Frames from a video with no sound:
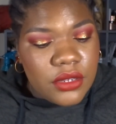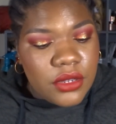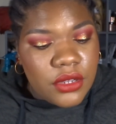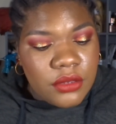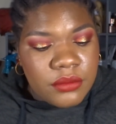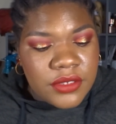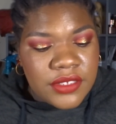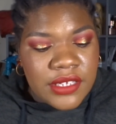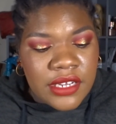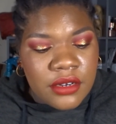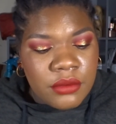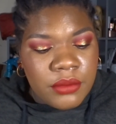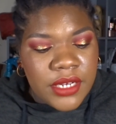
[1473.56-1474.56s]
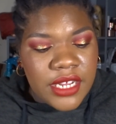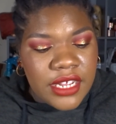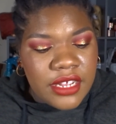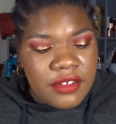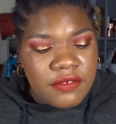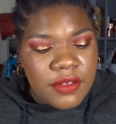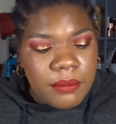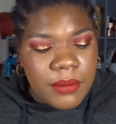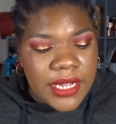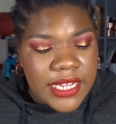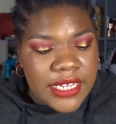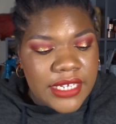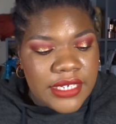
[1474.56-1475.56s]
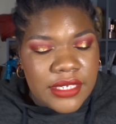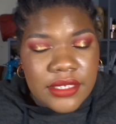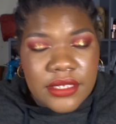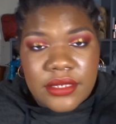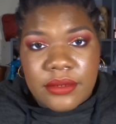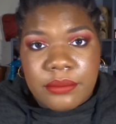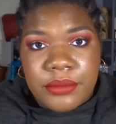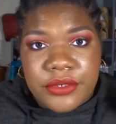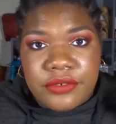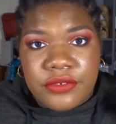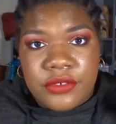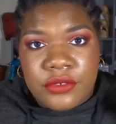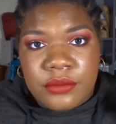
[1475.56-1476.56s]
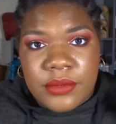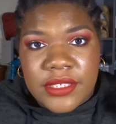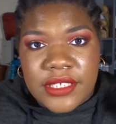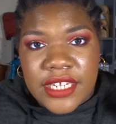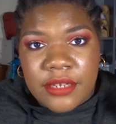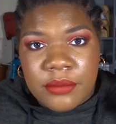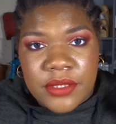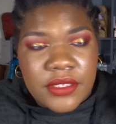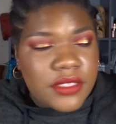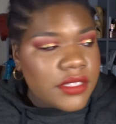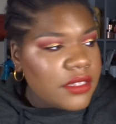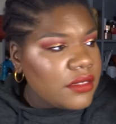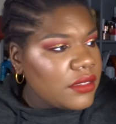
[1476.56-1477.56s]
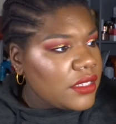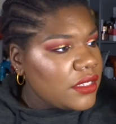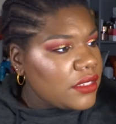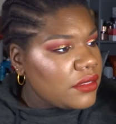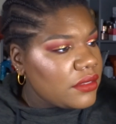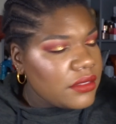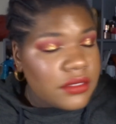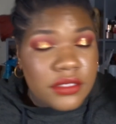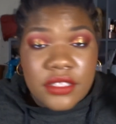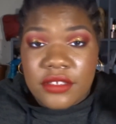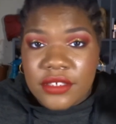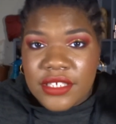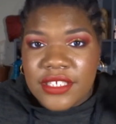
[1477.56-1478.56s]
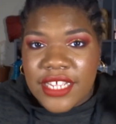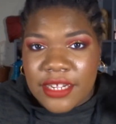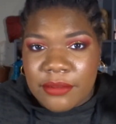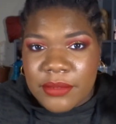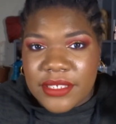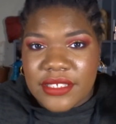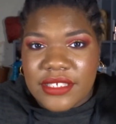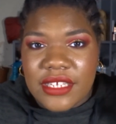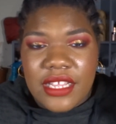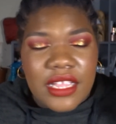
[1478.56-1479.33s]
Almost there. We have my perfume Diamonds. Suddenly Diamonds.